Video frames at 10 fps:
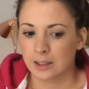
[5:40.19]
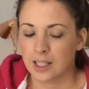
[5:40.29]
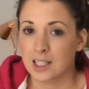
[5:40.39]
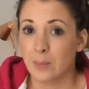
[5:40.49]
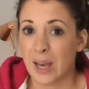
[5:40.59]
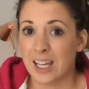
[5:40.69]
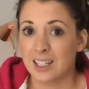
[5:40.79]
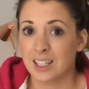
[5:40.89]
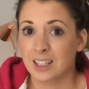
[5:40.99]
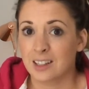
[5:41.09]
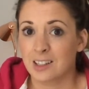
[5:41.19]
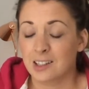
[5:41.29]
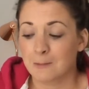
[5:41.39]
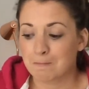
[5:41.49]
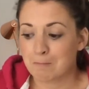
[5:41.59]
The
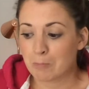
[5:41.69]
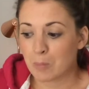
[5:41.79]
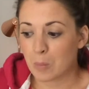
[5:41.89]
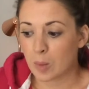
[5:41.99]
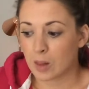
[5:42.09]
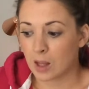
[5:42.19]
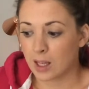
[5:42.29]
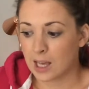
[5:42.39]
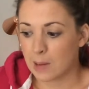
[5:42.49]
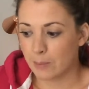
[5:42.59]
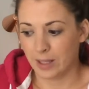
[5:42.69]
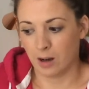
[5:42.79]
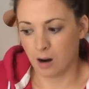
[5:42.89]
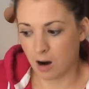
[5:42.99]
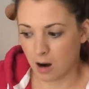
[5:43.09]
independence. It can be
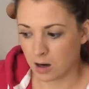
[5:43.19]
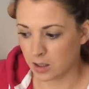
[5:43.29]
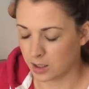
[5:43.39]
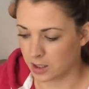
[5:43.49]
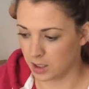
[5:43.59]
hard.